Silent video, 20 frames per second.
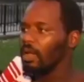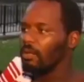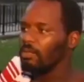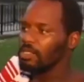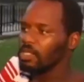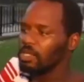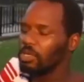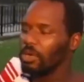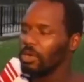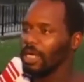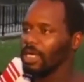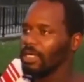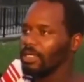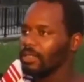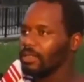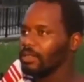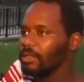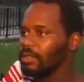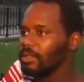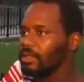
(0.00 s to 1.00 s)
It was quick.
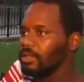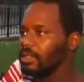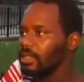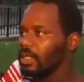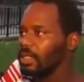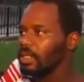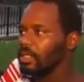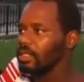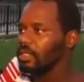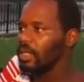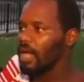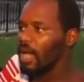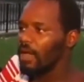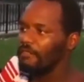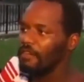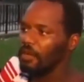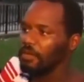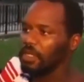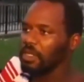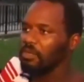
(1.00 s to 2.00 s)

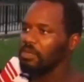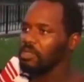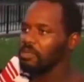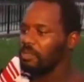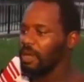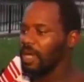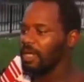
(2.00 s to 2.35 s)
I felt it was